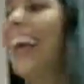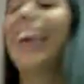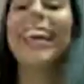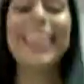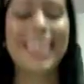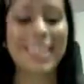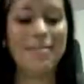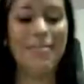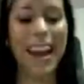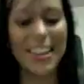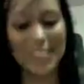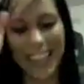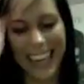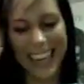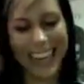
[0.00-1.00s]
It's a lot of
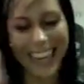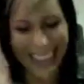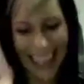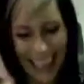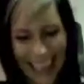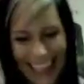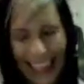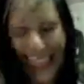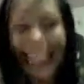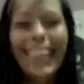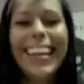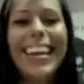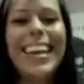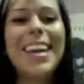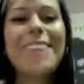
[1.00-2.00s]
hard work on your part, and
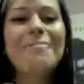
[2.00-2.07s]
it's